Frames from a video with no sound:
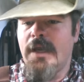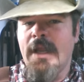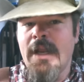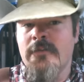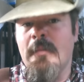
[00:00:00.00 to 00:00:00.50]

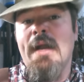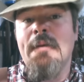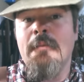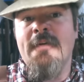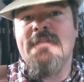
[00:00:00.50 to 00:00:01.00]
and
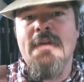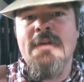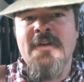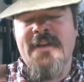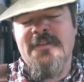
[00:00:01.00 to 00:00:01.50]
everybody wants
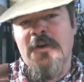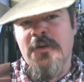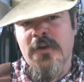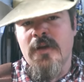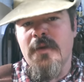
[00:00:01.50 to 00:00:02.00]
it, and that's all
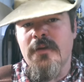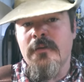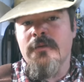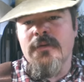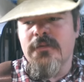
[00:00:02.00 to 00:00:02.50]
you're gonna be
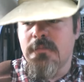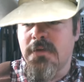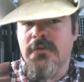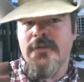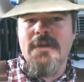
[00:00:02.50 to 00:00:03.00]
doing is
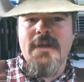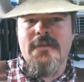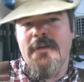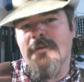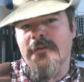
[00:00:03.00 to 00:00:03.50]
building
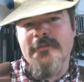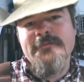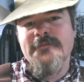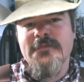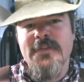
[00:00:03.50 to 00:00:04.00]
that deal,
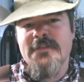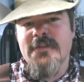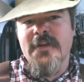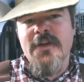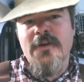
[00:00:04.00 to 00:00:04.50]
and it's
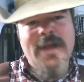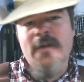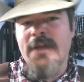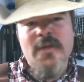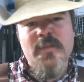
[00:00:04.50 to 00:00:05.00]
gonna get old. I
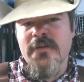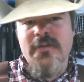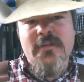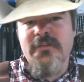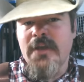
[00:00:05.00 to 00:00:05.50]
don't like
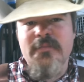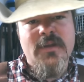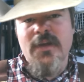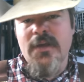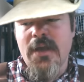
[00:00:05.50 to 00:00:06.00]
building the same thing